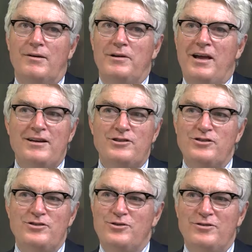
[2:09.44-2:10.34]
I mean, how
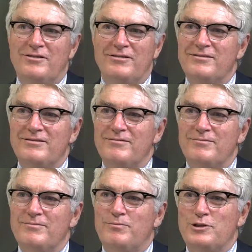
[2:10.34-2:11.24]
do you
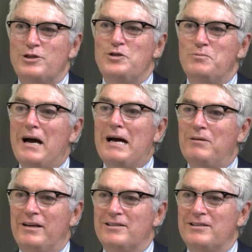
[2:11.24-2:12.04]
produce marbling?